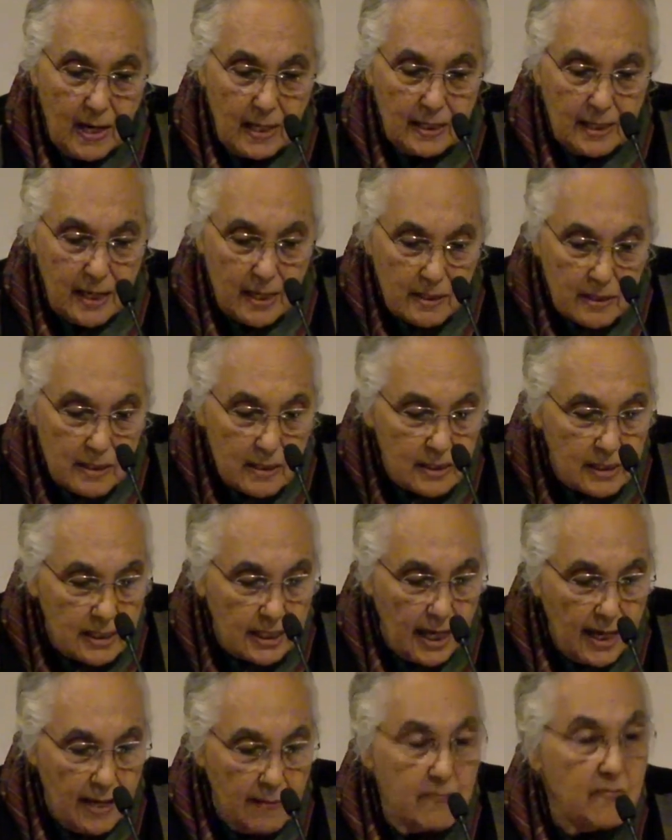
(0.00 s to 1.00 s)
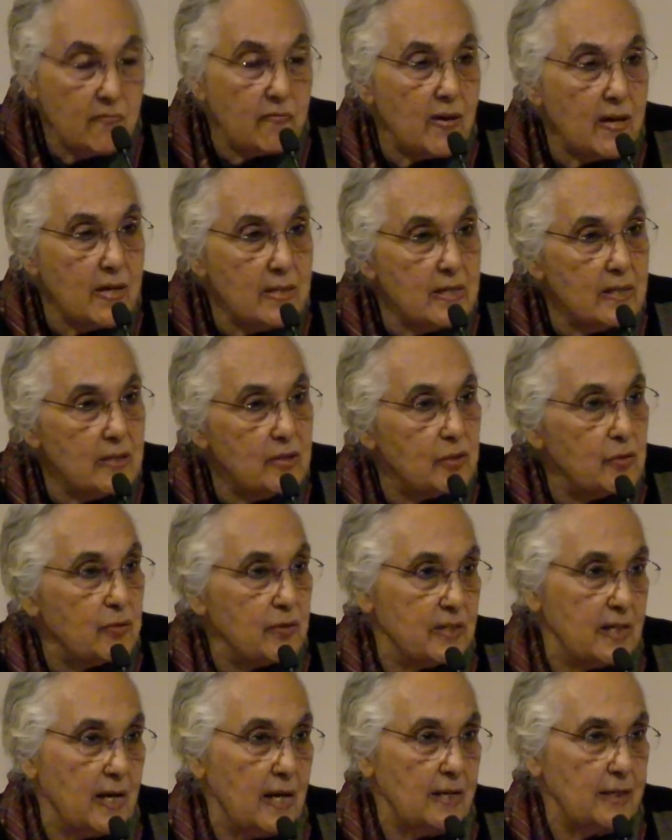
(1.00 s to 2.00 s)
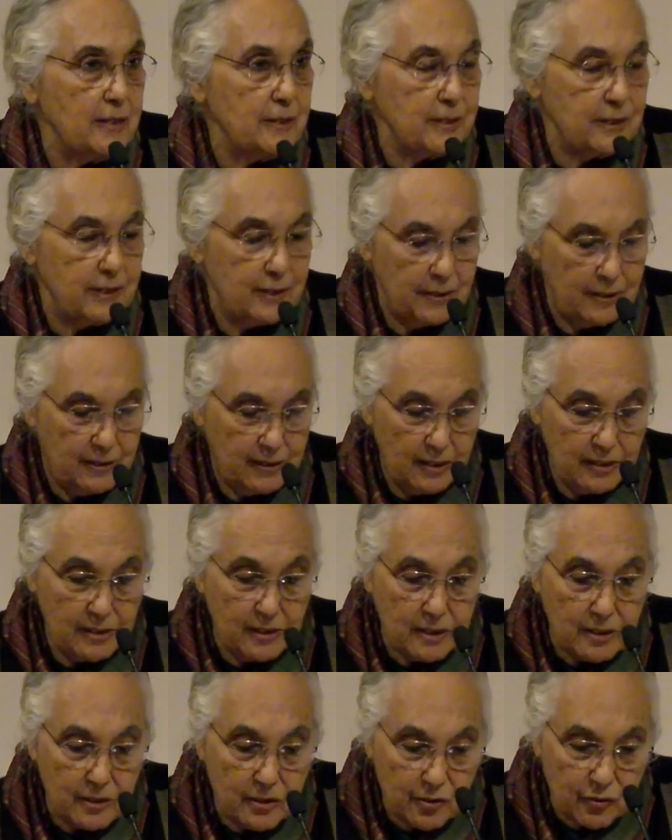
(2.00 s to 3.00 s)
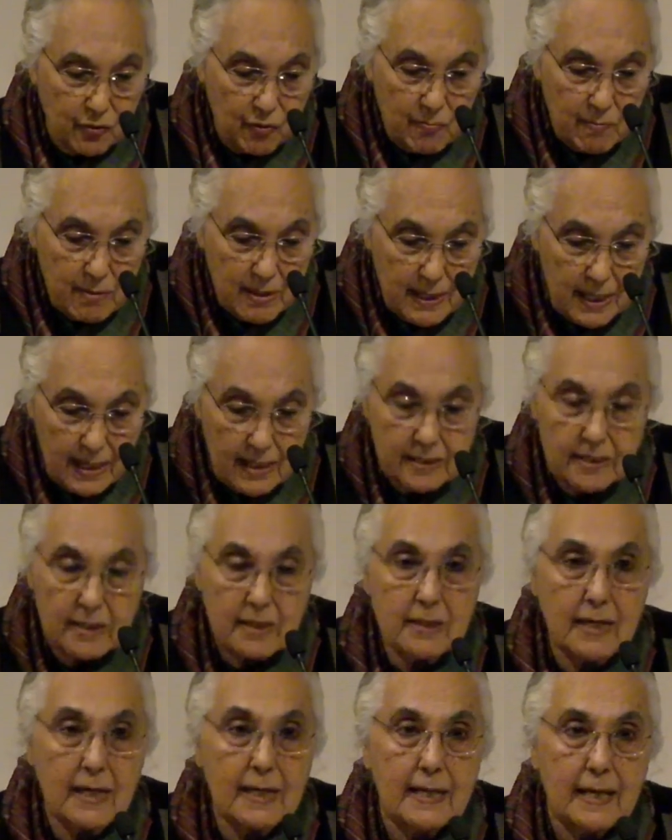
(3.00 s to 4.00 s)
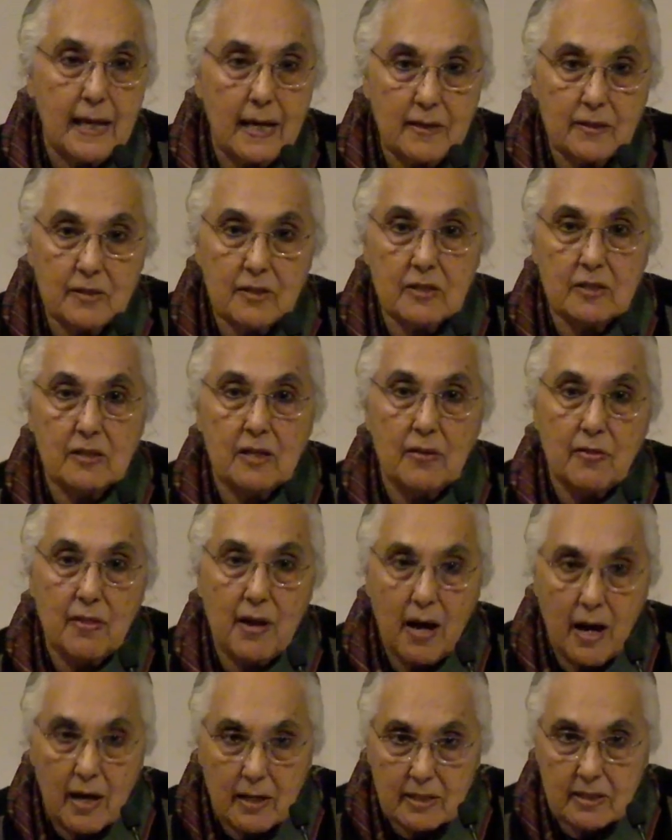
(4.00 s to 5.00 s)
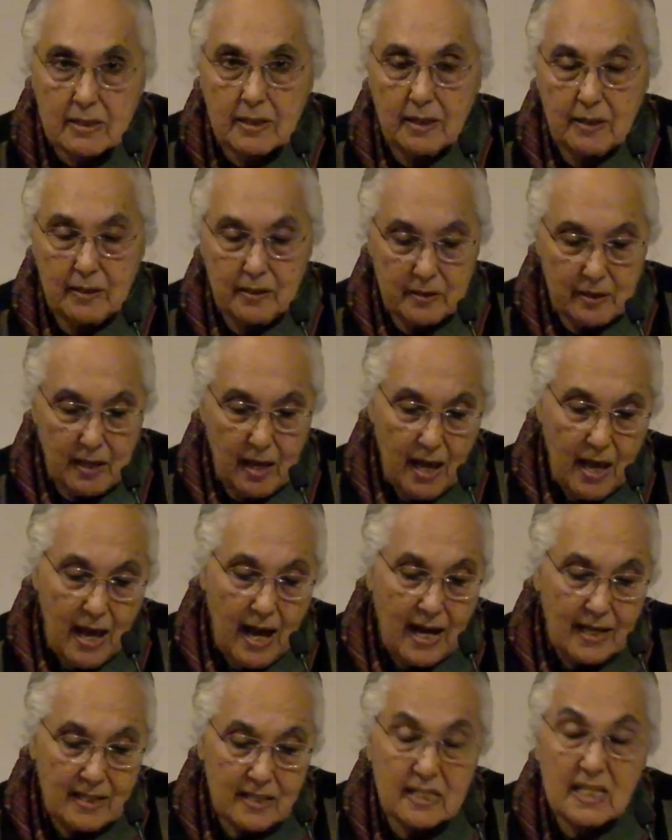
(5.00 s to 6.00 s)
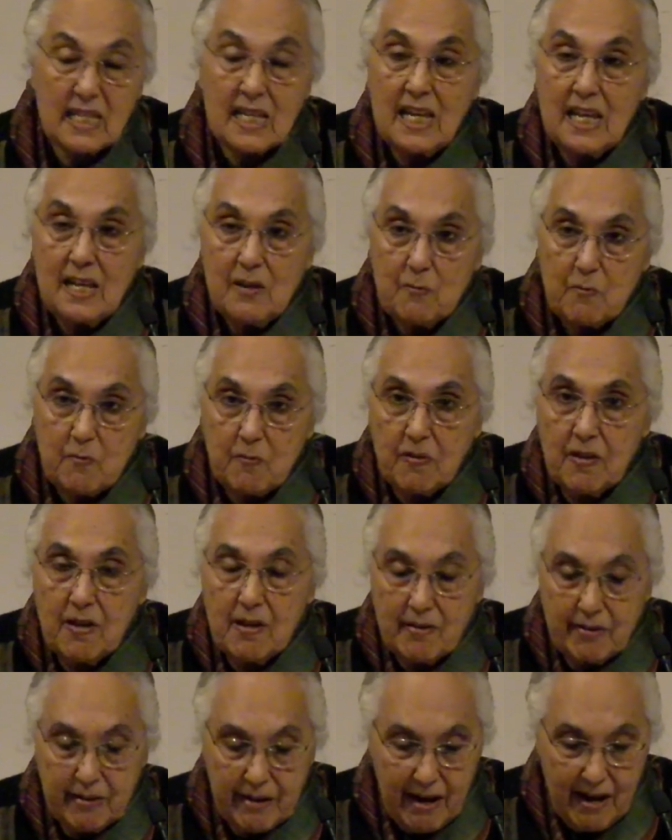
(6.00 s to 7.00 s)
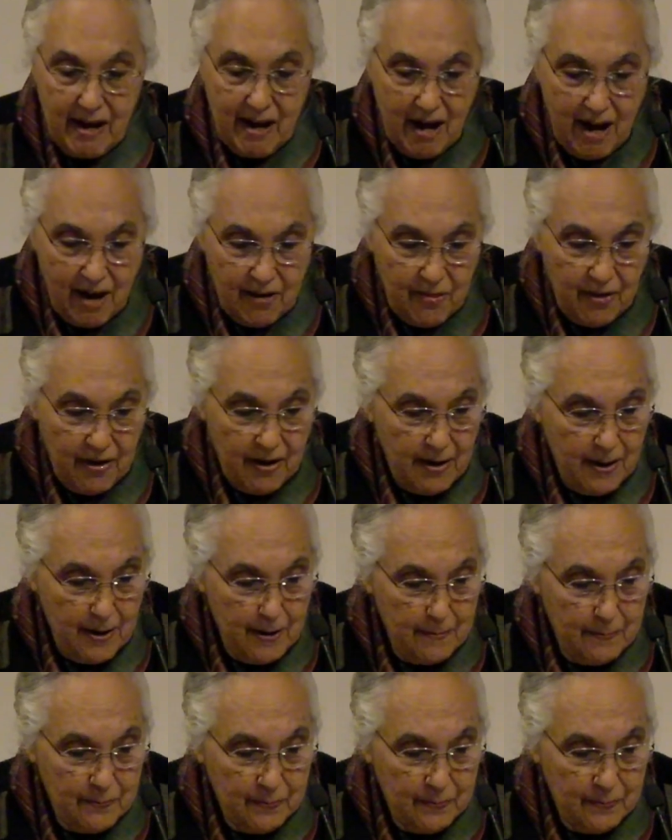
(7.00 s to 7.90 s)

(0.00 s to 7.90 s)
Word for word: Yet the same Vedic society that discriminated against the Dasas as the inferior other